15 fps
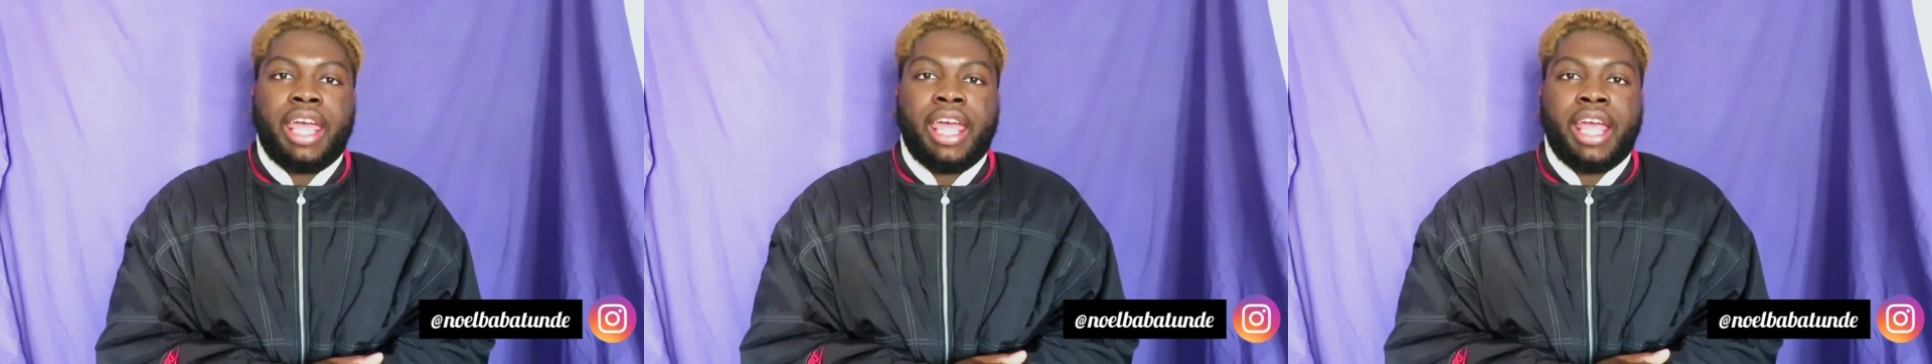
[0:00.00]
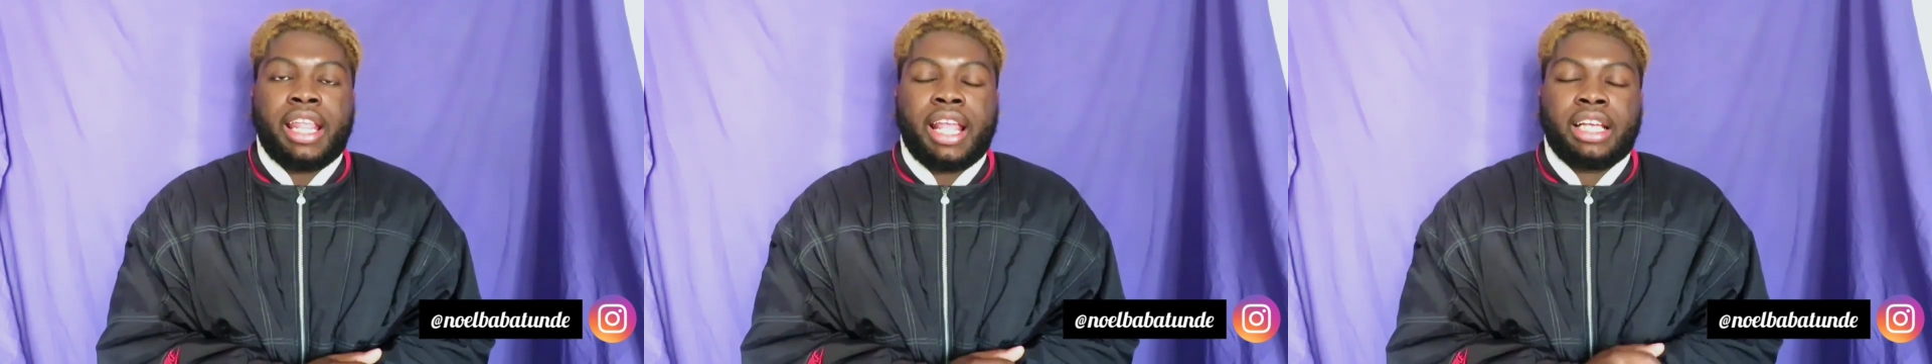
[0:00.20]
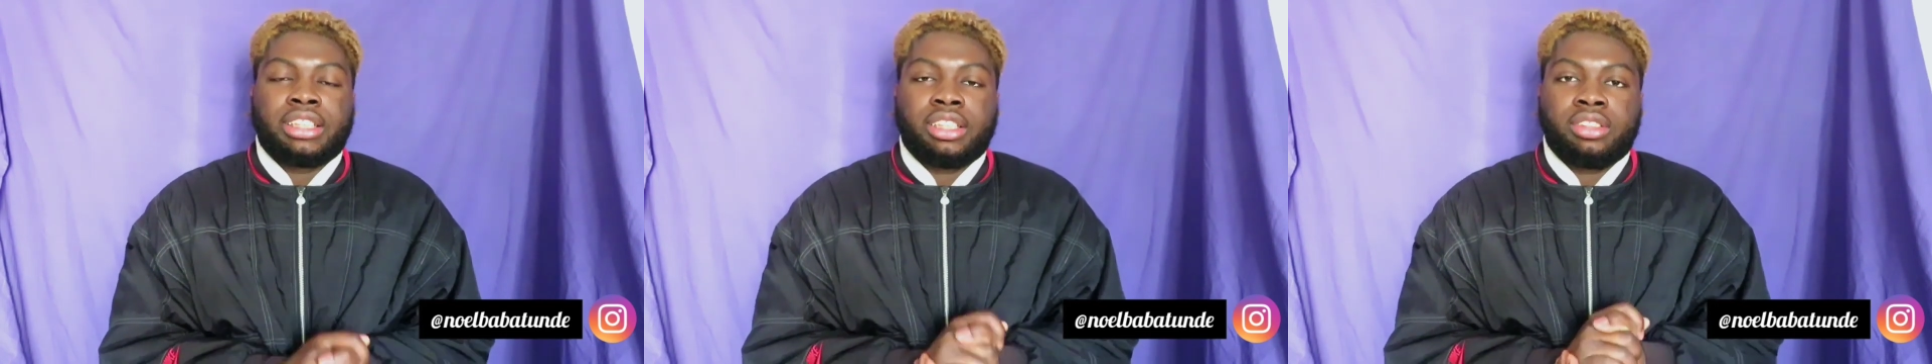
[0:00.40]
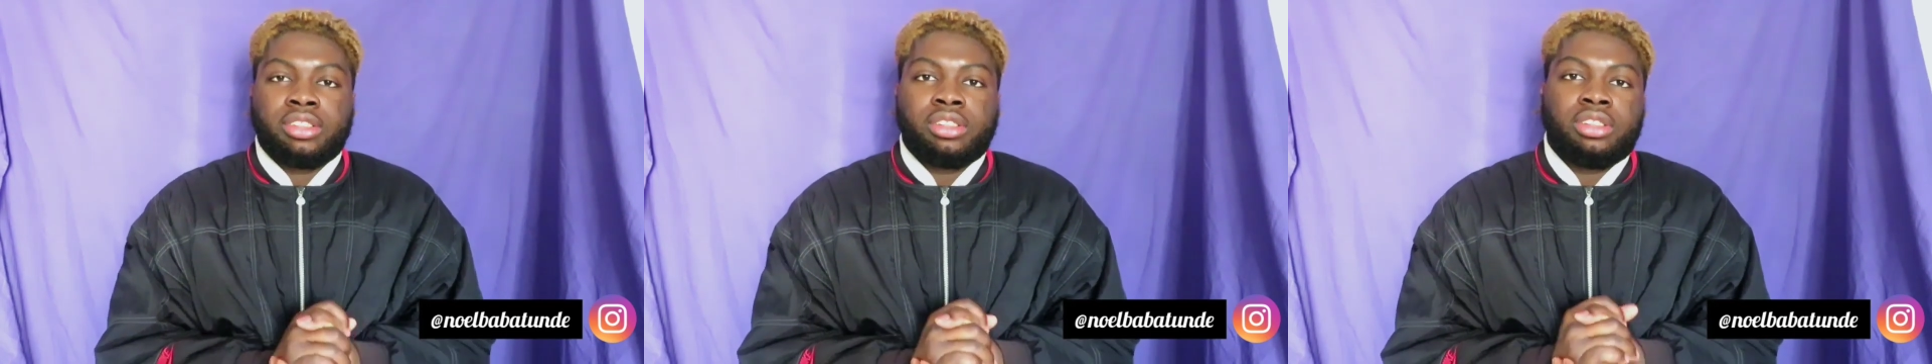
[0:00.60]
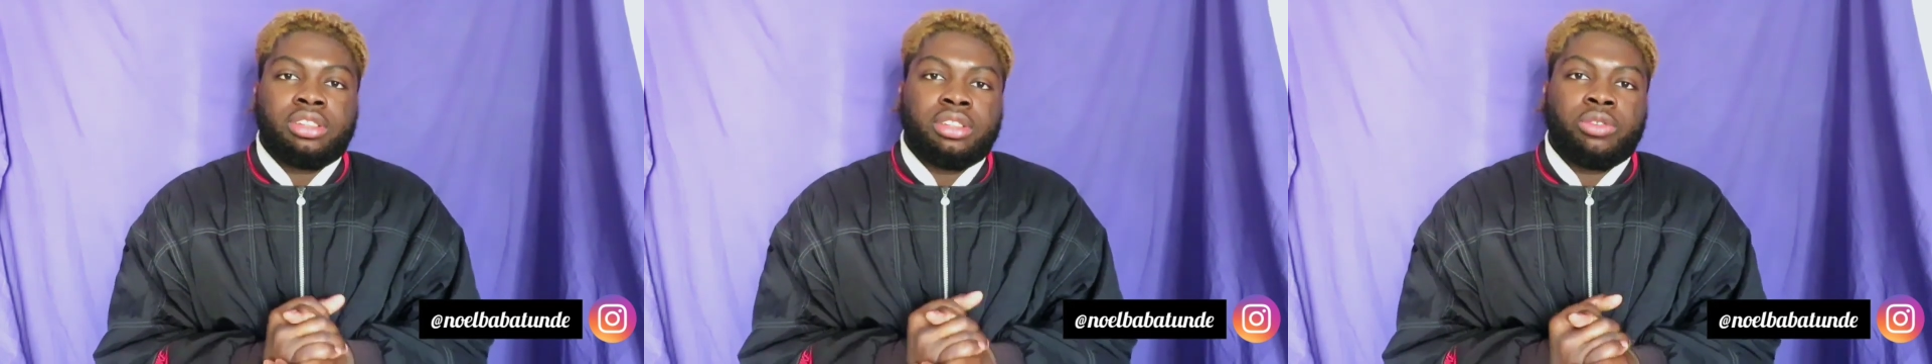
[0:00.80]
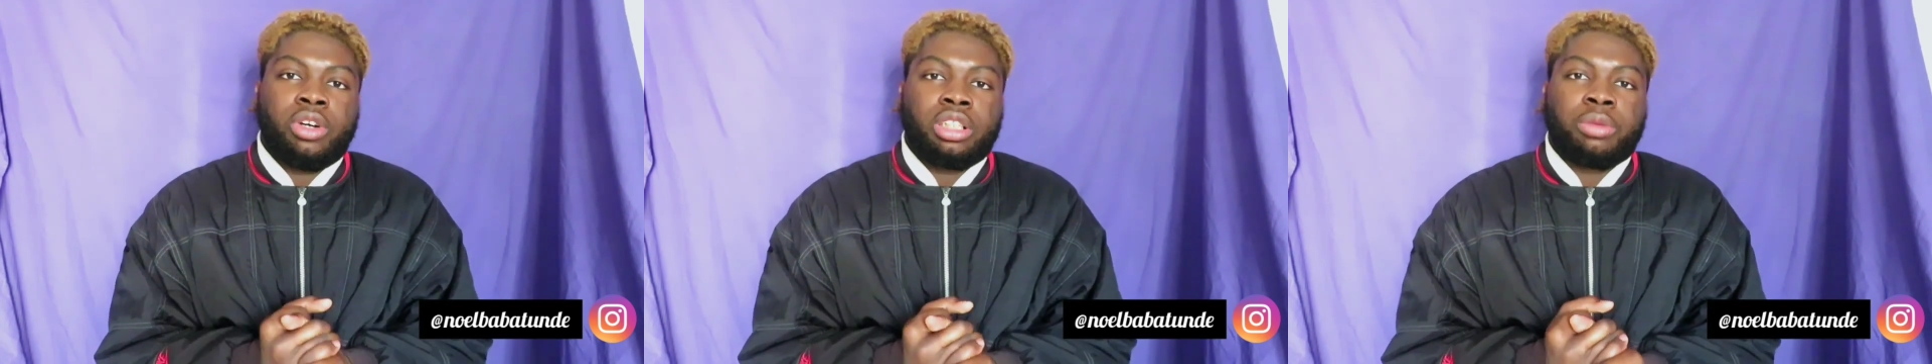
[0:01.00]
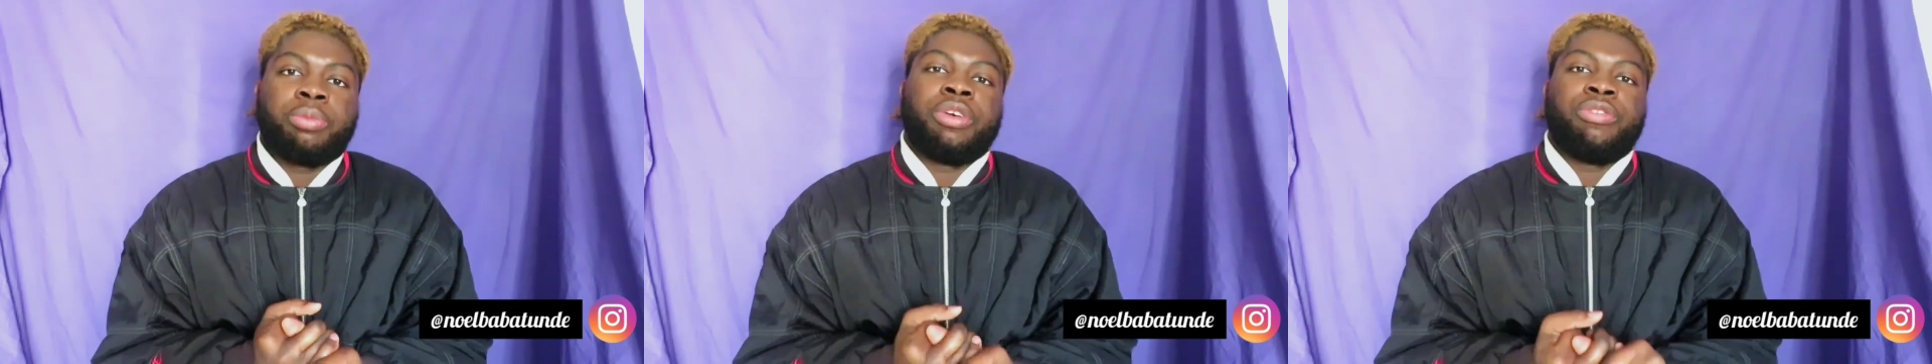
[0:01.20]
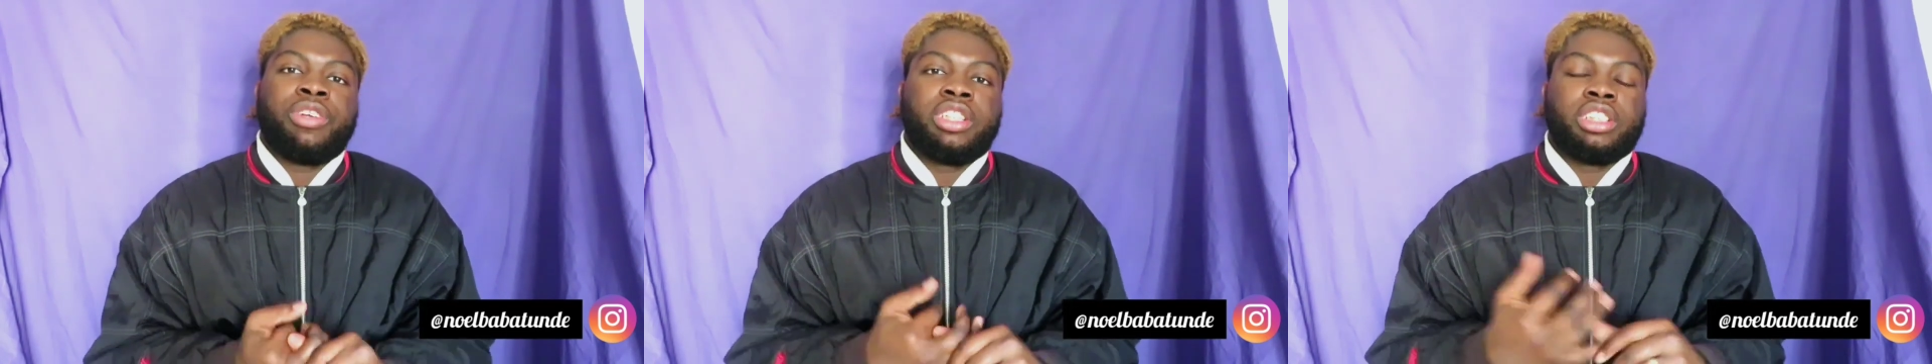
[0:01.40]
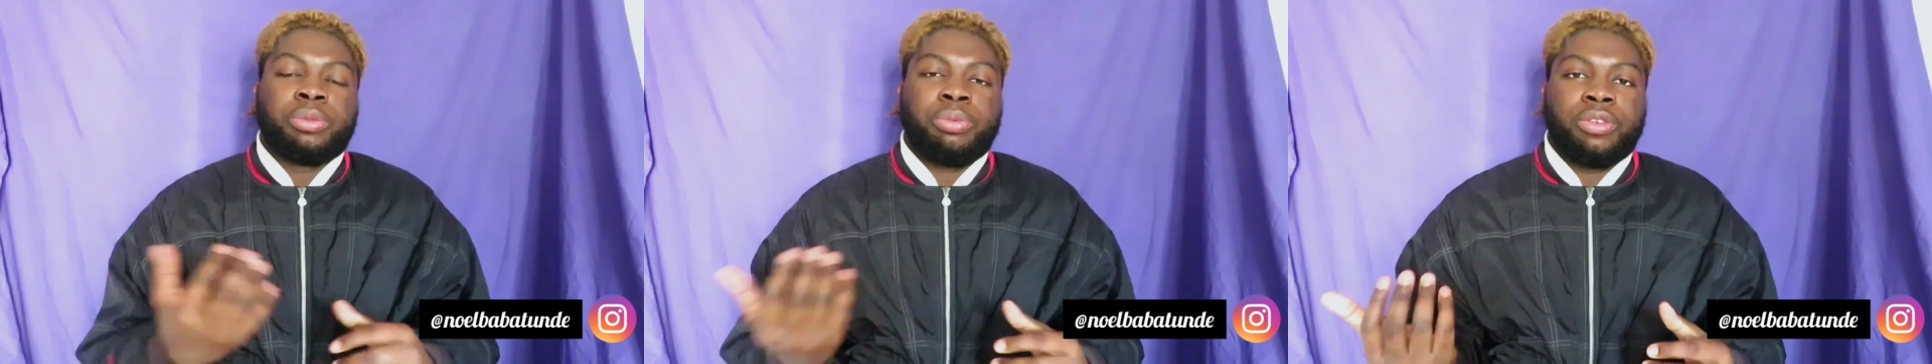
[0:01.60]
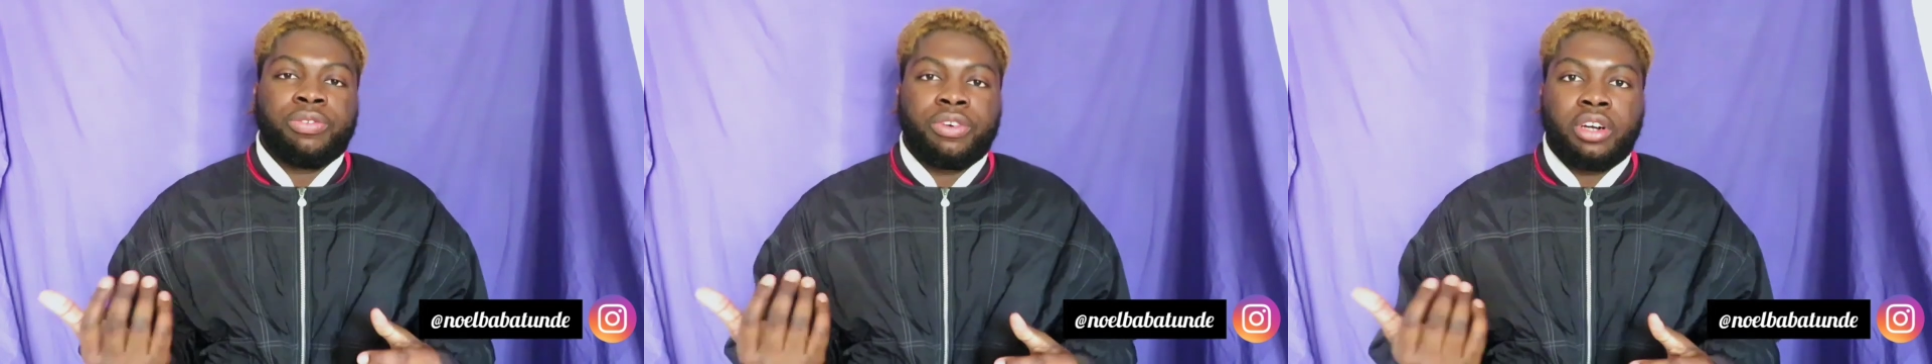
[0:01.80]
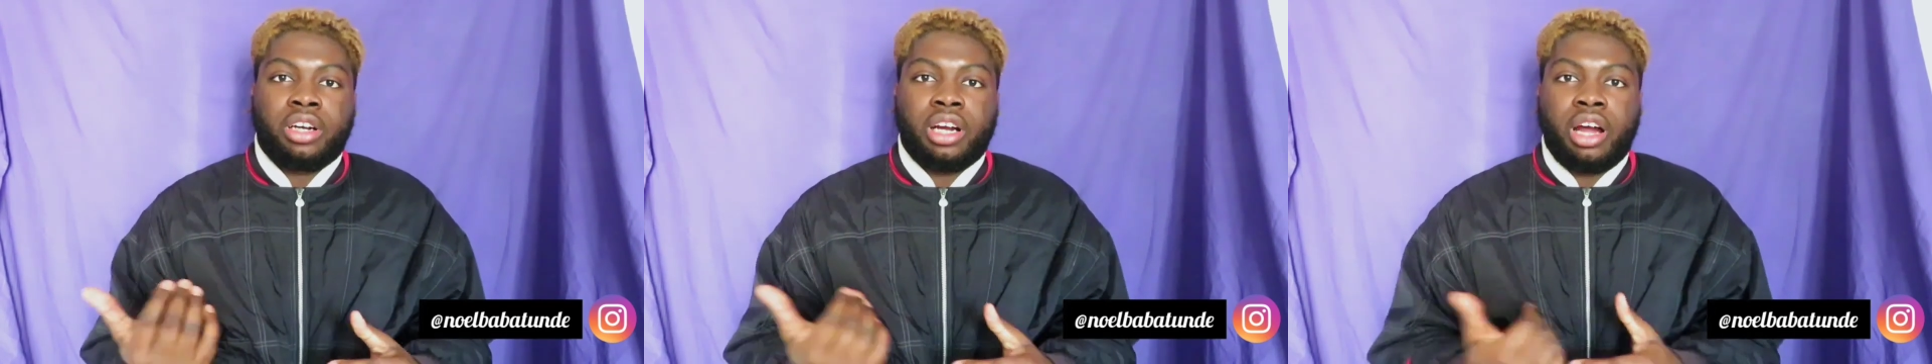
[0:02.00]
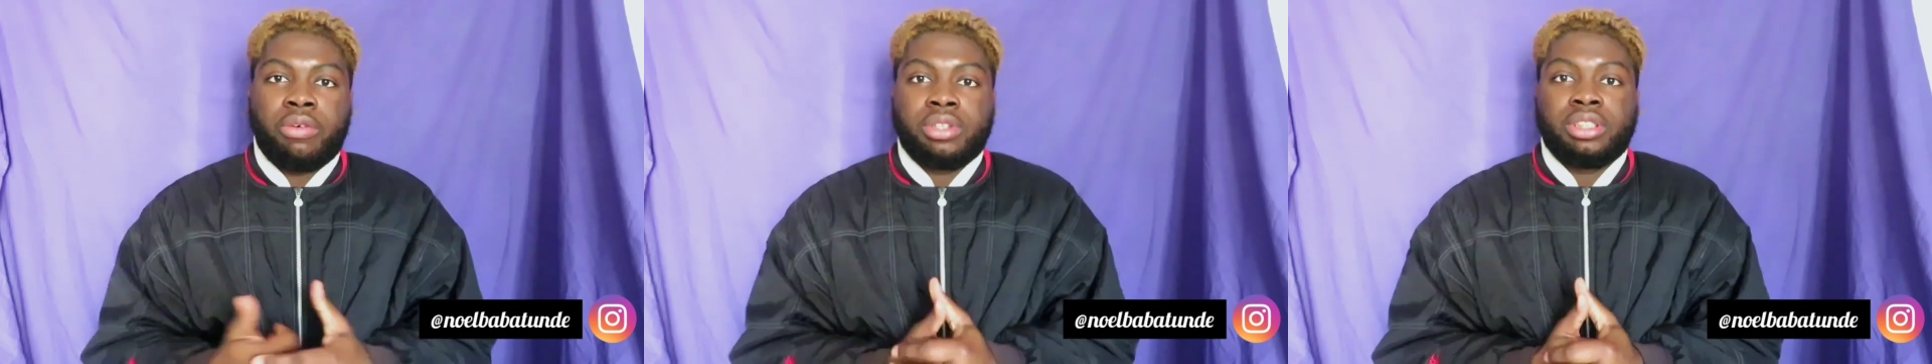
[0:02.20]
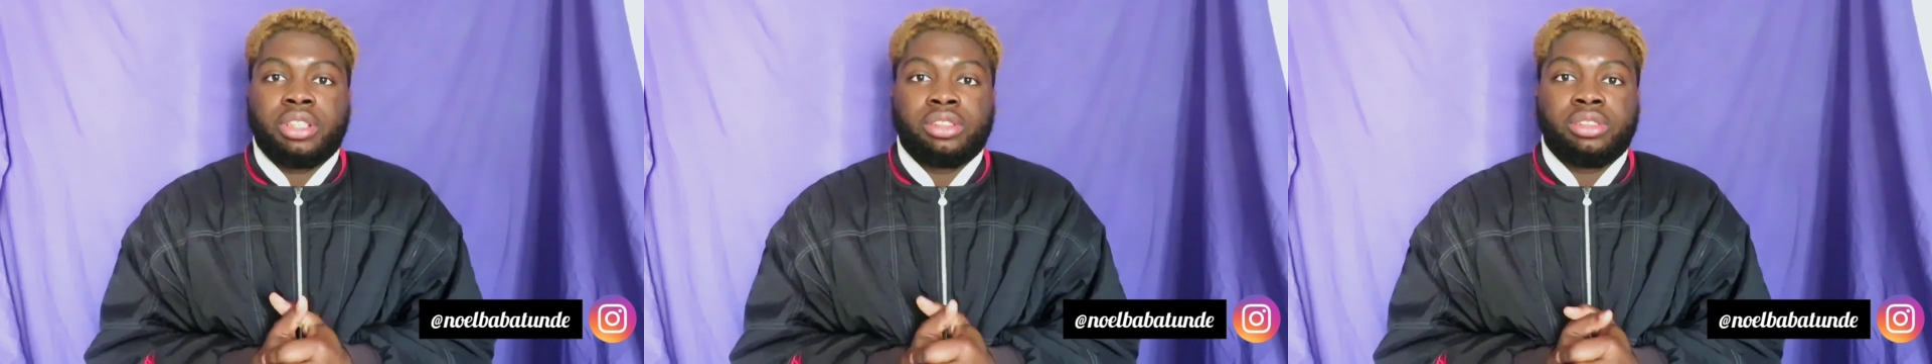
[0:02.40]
and as i told you in one of my videos before i will